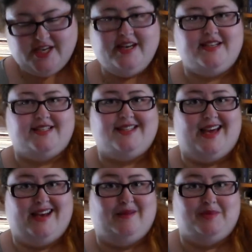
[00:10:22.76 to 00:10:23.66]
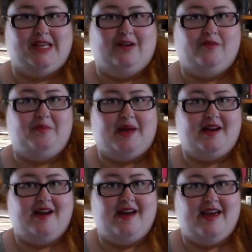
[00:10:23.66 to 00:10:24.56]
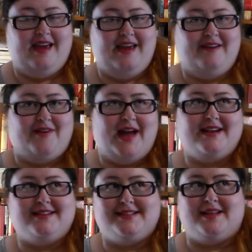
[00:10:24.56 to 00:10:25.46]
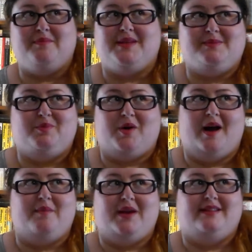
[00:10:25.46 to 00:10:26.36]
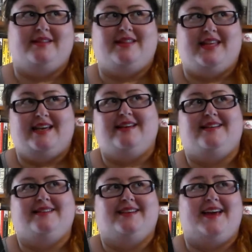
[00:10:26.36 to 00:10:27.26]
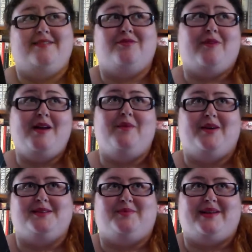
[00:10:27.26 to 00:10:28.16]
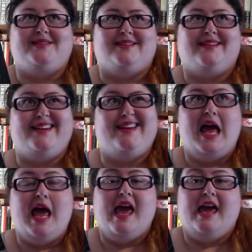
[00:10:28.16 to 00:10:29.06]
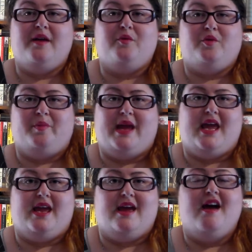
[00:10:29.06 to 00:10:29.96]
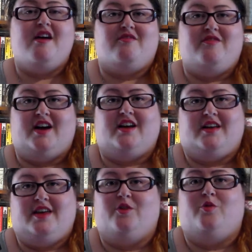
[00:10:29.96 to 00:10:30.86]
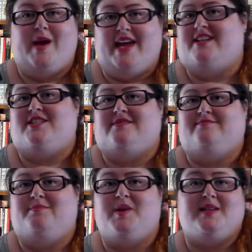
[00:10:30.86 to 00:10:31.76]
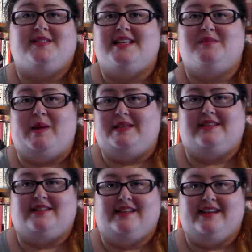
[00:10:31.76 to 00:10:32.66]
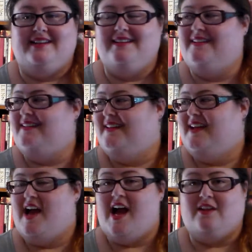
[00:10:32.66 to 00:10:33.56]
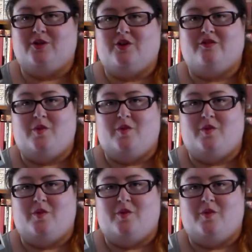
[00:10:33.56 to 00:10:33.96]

Jake did say it himself, but if I had to sum this book up in 3 words, basically, it would be fuck, kill, eat, because that's basically a lot